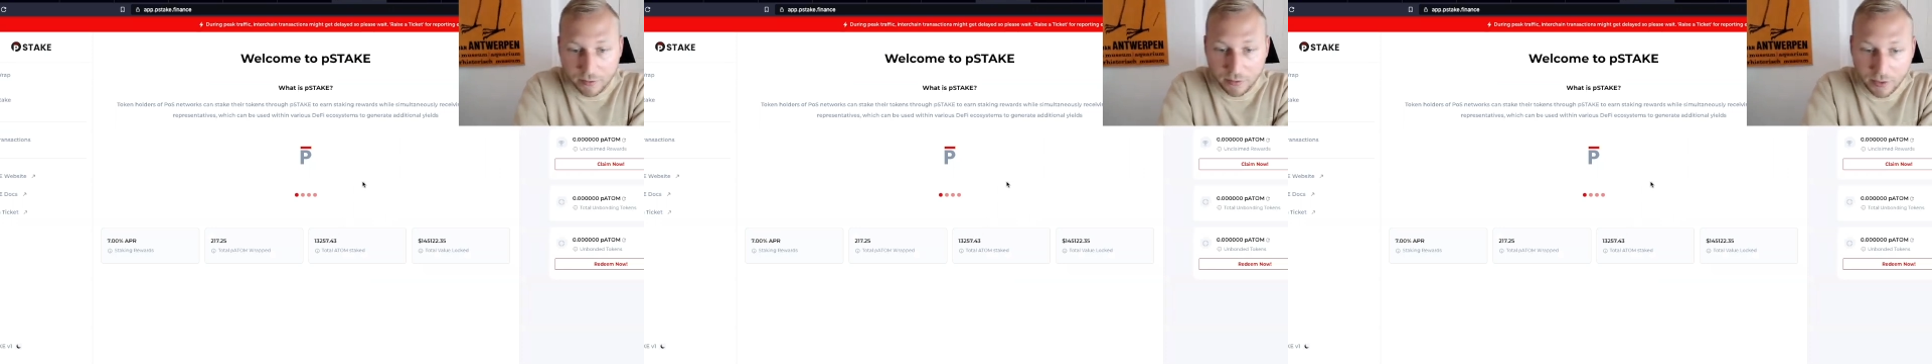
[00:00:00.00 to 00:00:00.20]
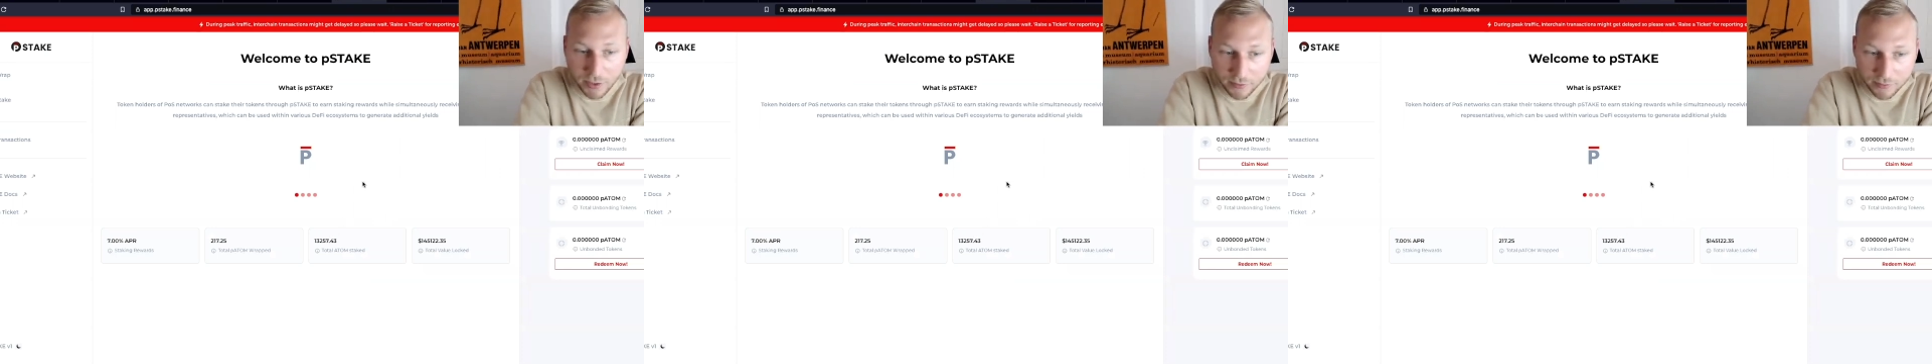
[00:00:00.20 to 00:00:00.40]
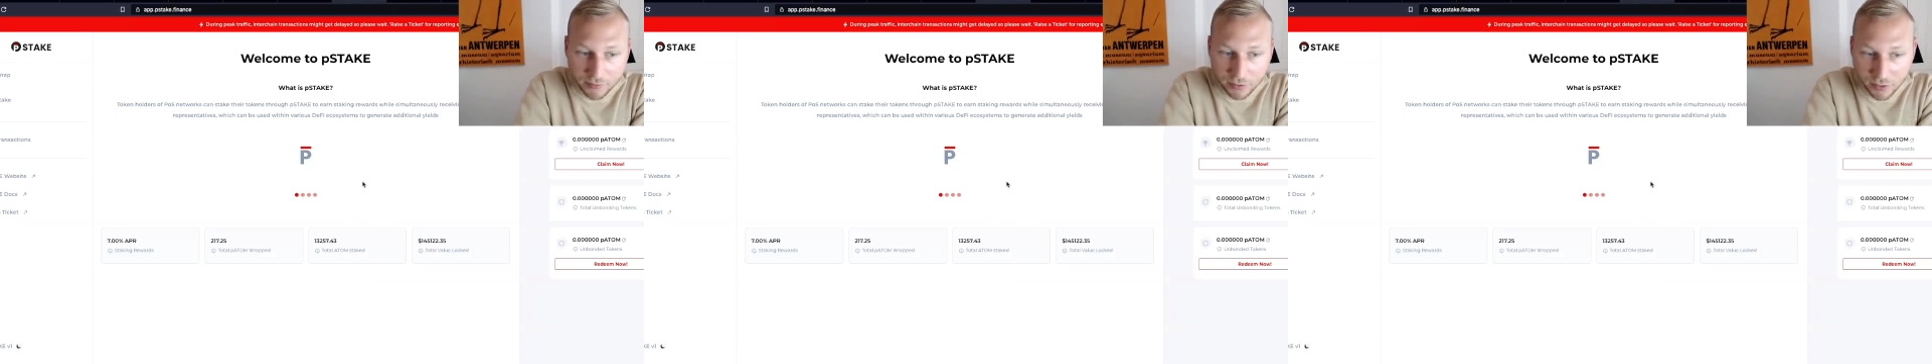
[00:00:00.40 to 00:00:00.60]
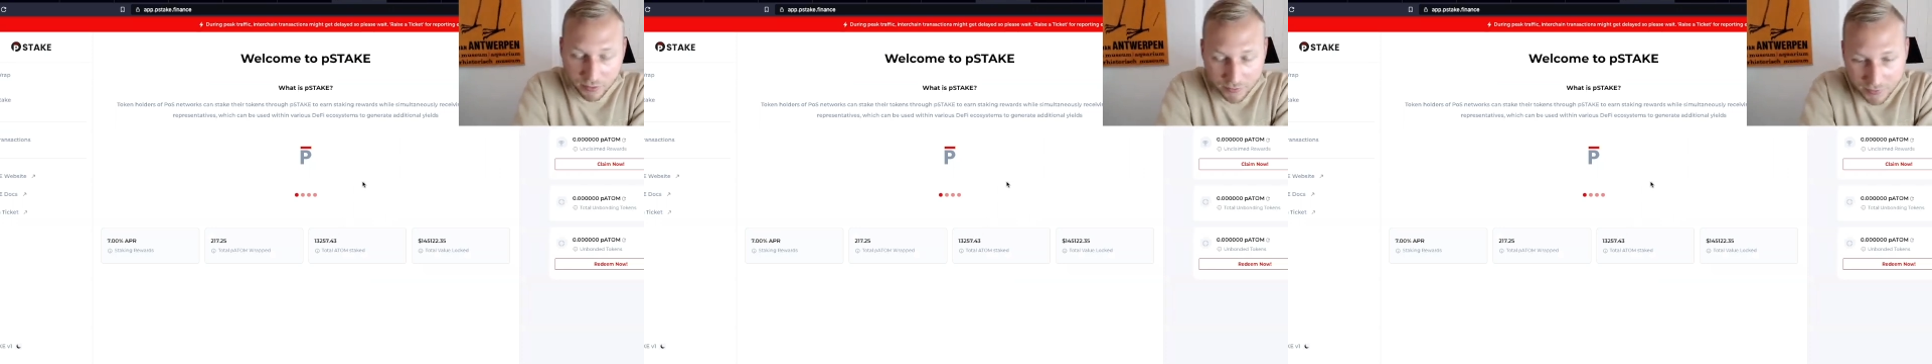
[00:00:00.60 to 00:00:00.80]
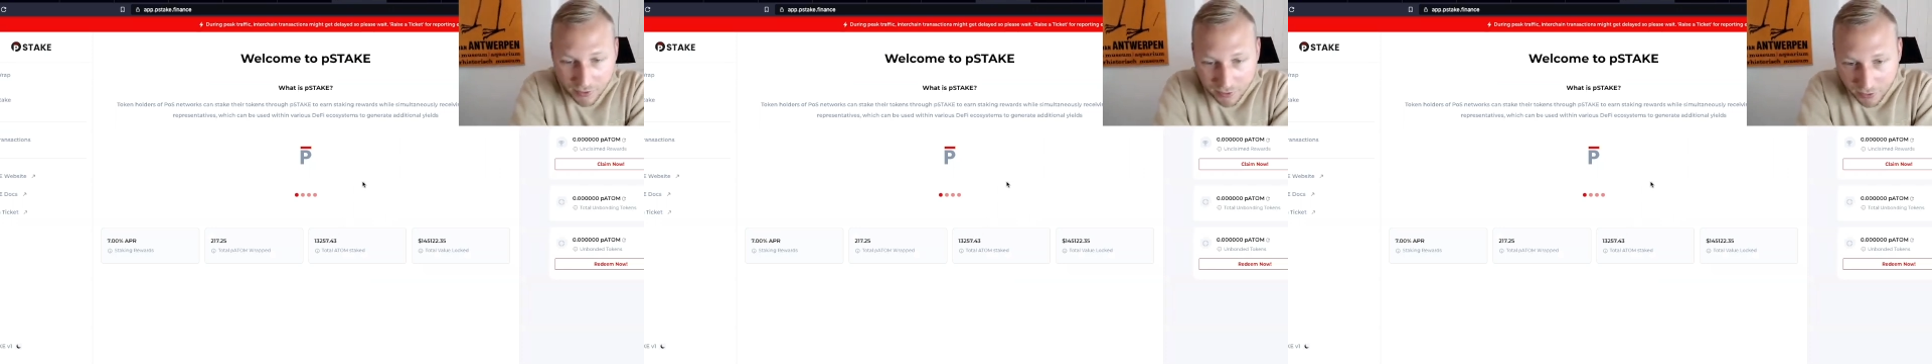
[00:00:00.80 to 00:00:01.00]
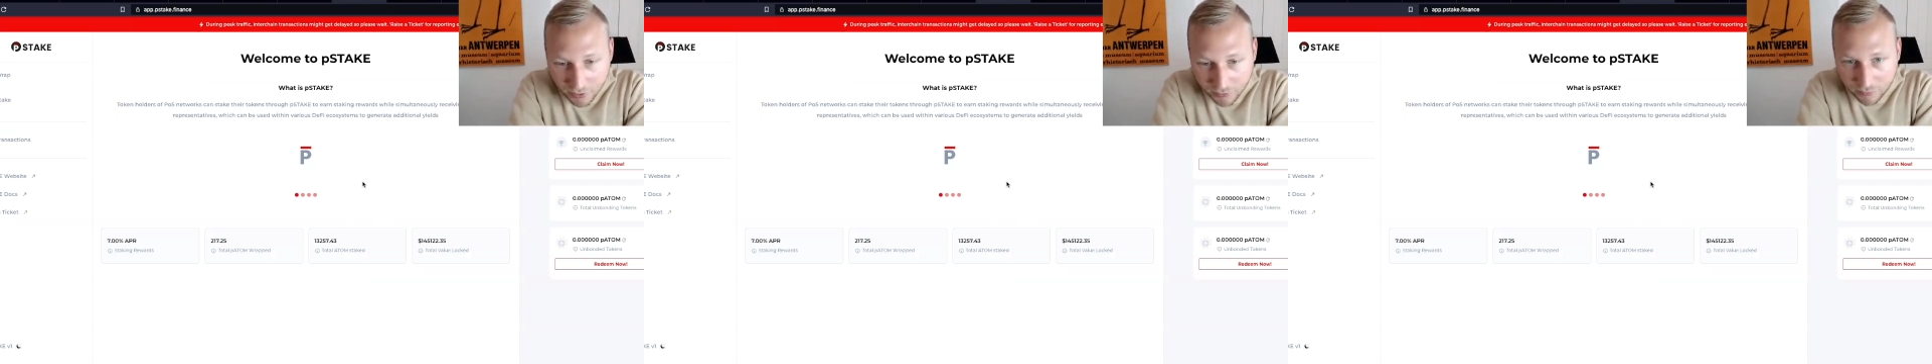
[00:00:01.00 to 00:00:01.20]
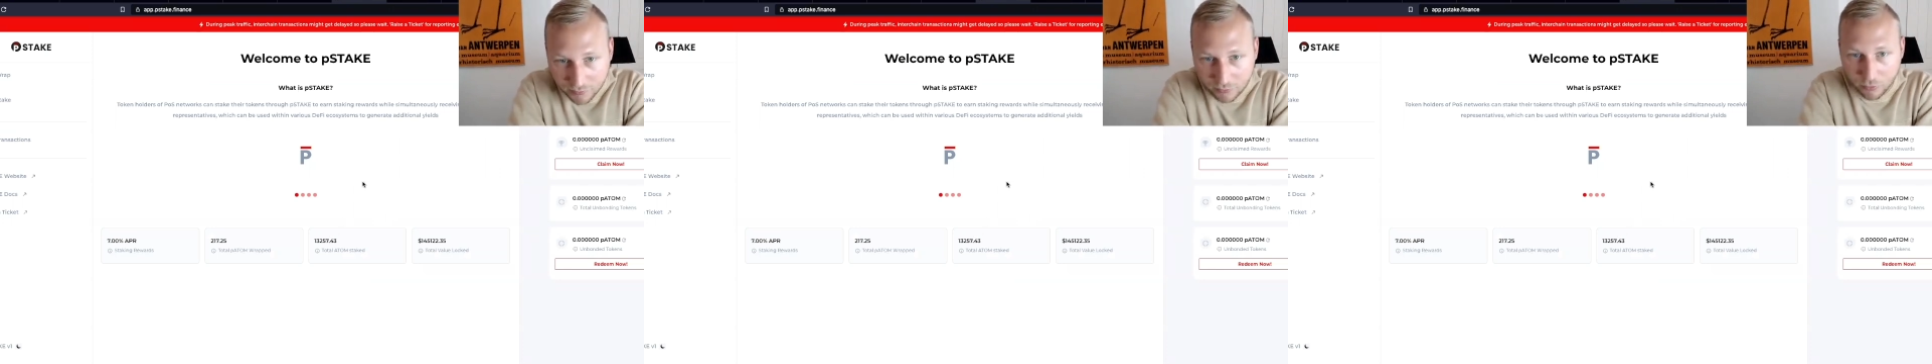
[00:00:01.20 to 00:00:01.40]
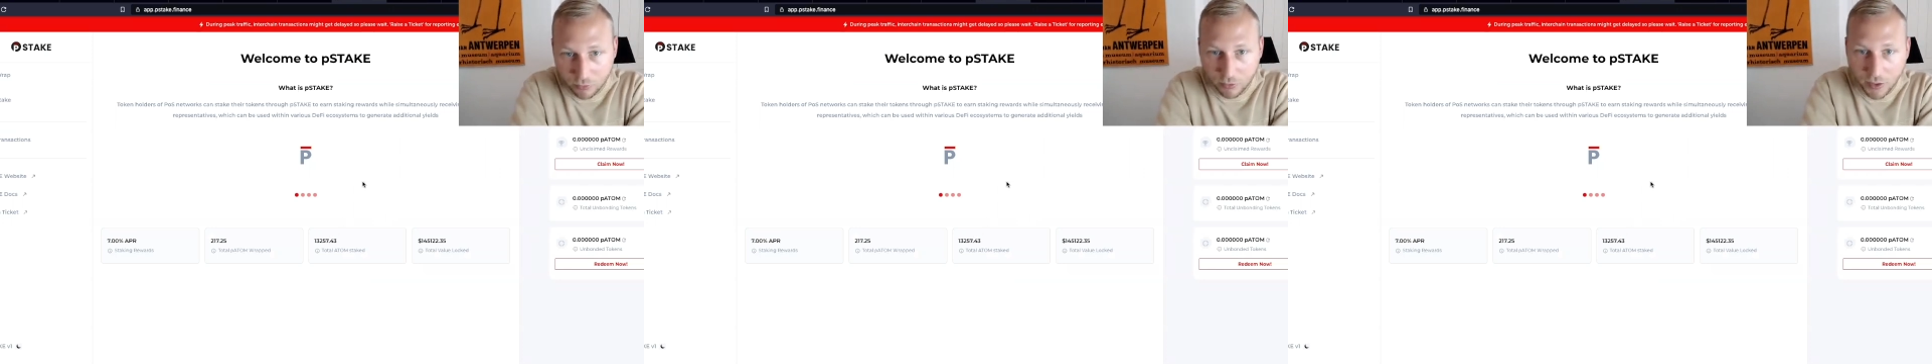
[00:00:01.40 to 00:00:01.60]
less than a 10x
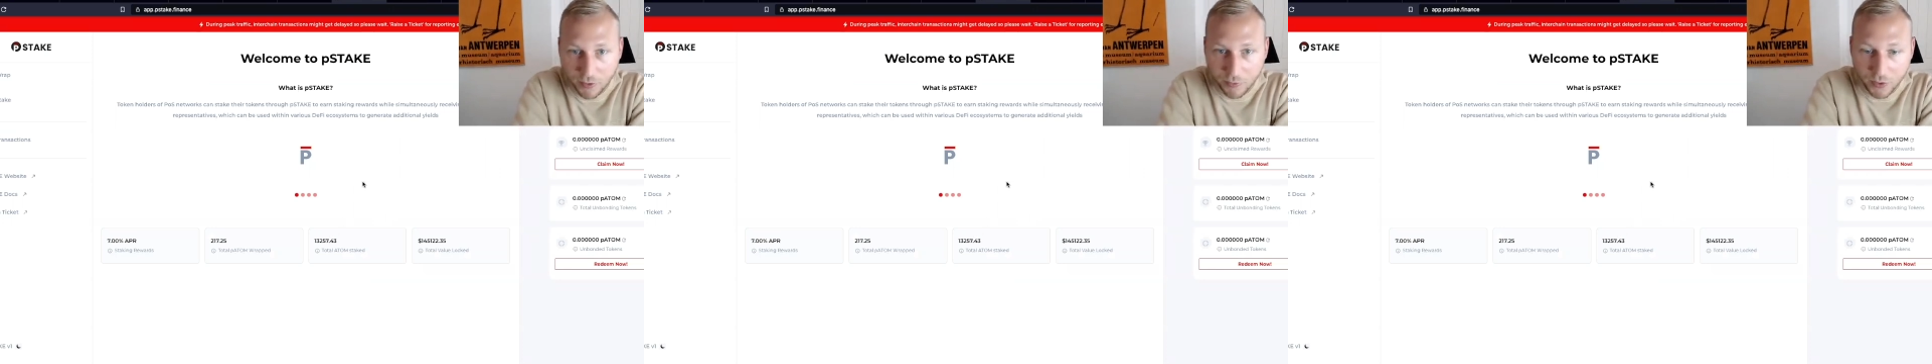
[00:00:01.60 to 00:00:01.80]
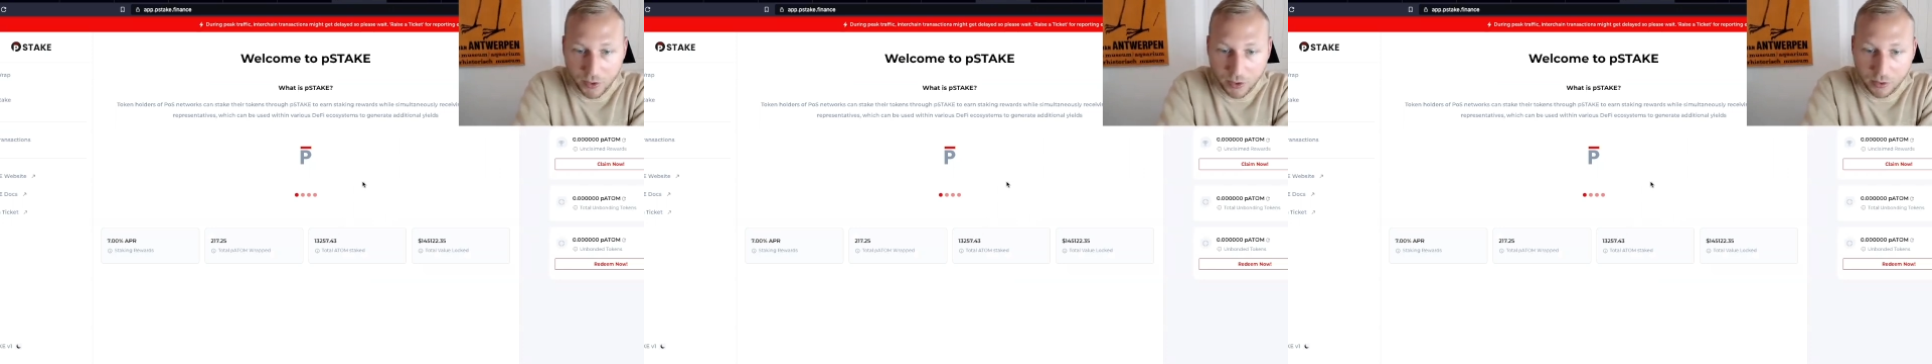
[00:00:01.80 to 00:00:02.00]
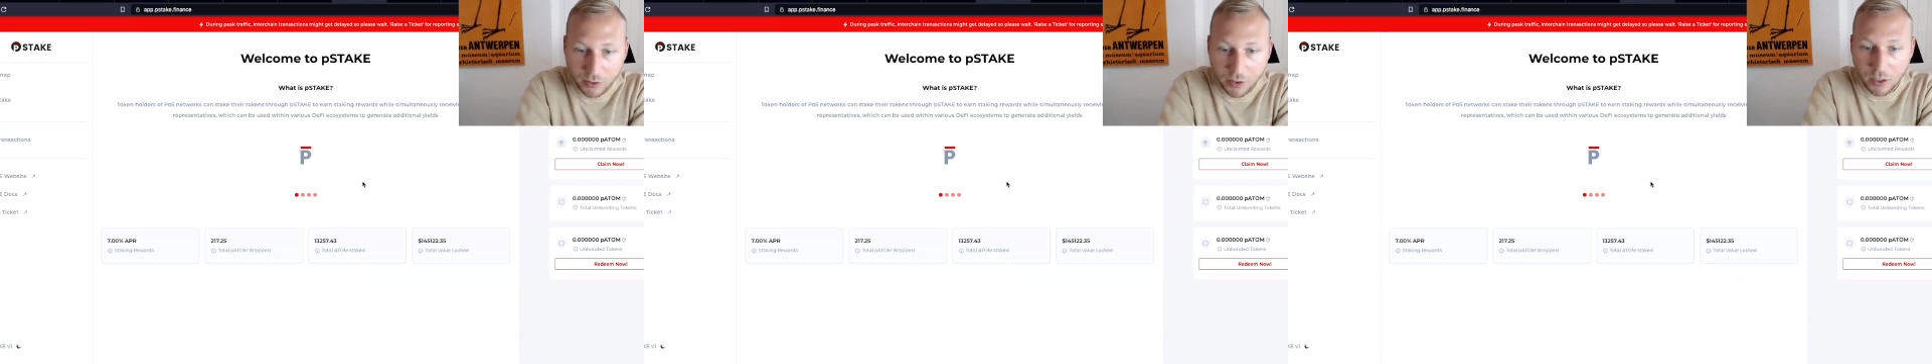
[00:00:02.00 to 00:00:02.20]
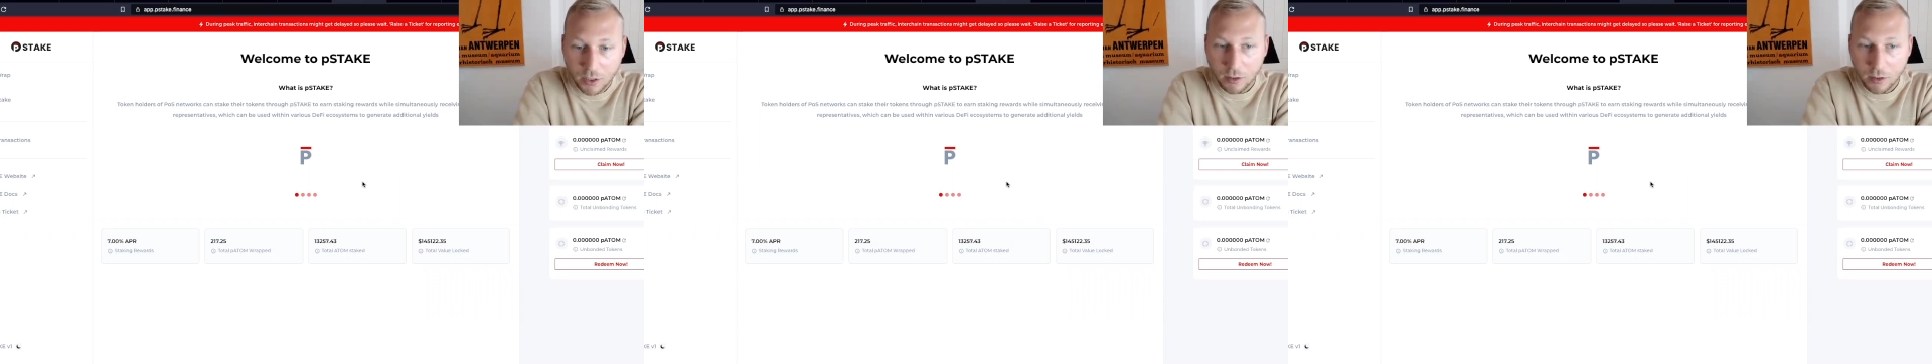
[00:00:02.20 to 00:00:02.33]
to get there.